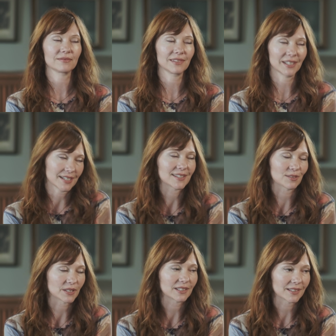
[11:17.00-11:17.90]
It mm -hmm. is a mm-hmm.
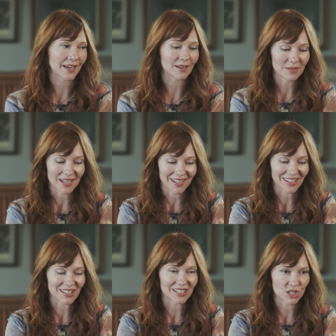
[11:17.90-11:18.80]
real game in
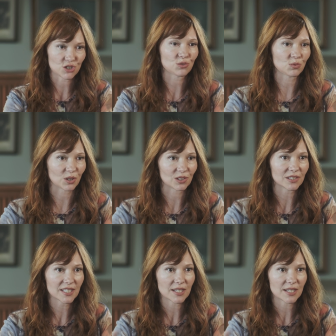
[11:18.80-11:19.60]
a digital world